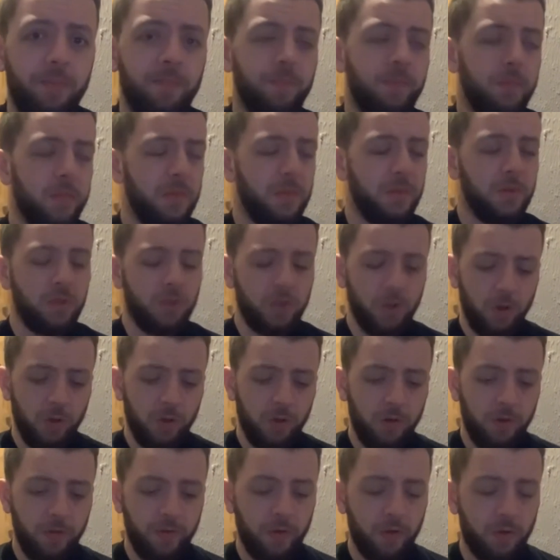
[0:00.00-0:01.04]
Sorrow,
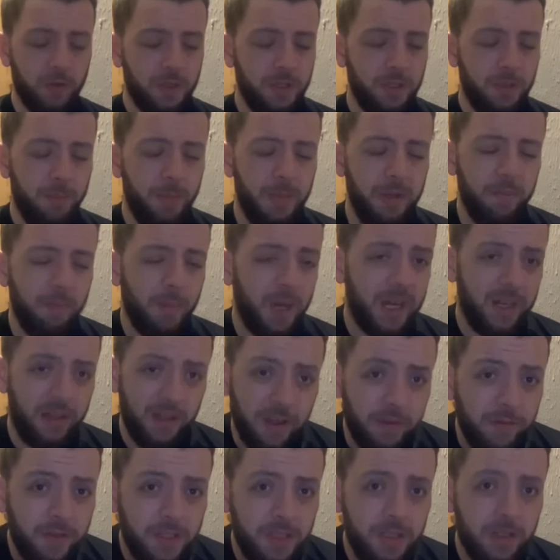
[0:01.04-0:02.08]
of course, has been
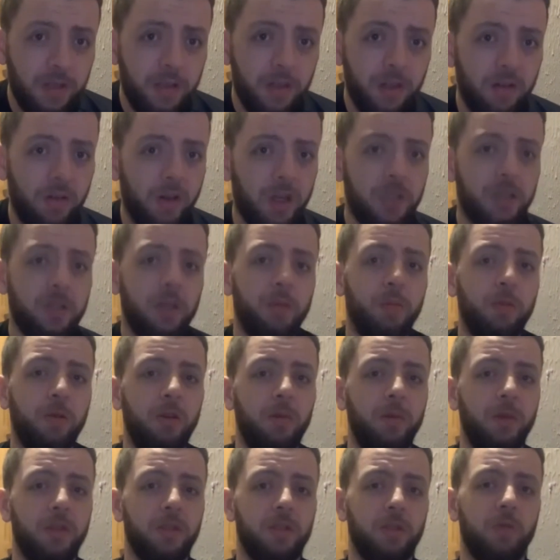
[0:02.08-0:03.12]
magnificent in the last couple of
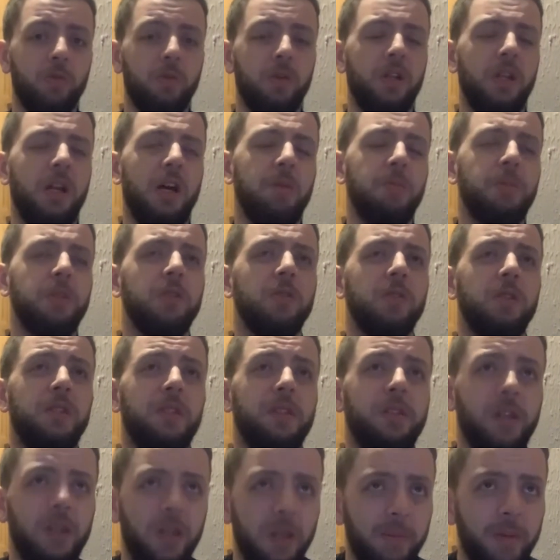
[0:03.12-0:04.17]
weeks, scoring an absolute
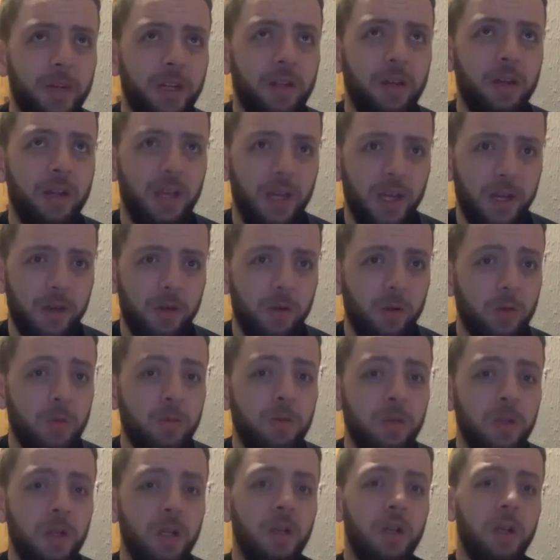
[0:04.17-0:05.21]
screamer at a goal
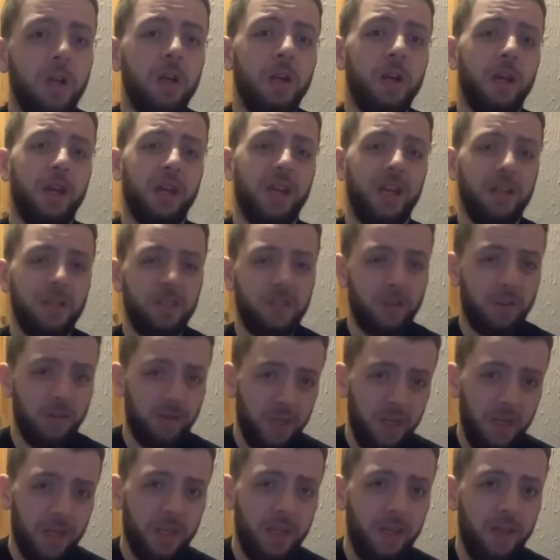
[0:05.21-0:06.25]
against Dundee
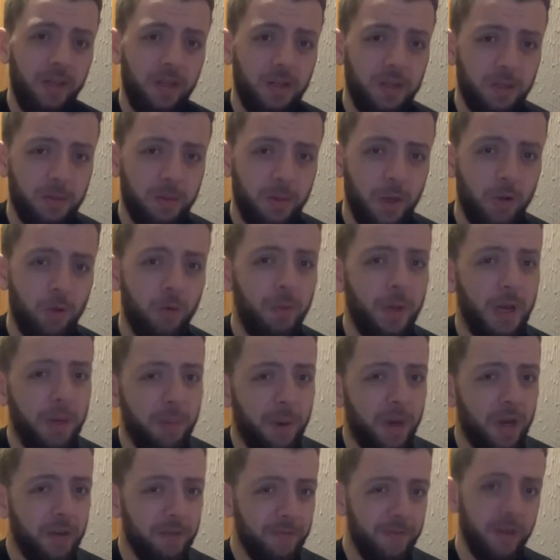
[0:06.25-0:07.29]
United as well. But
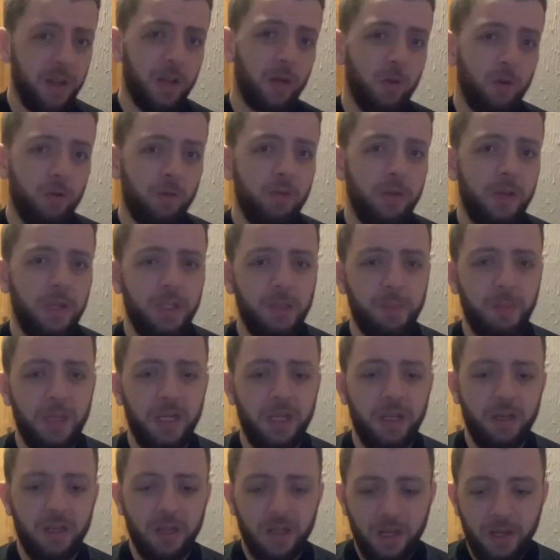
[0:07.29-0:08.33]
apart from the goal, he's
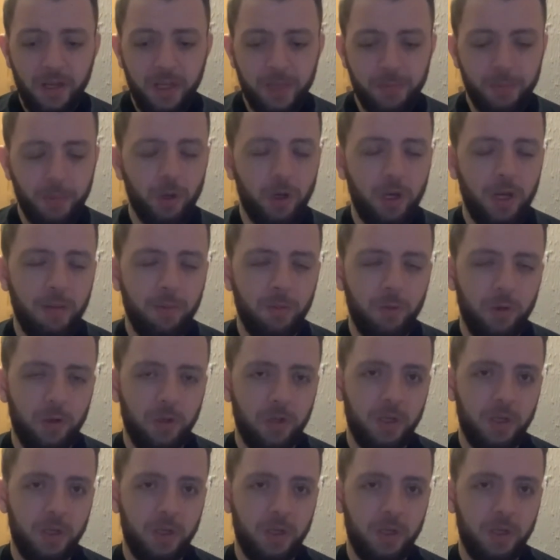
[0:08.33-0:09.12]
brought a more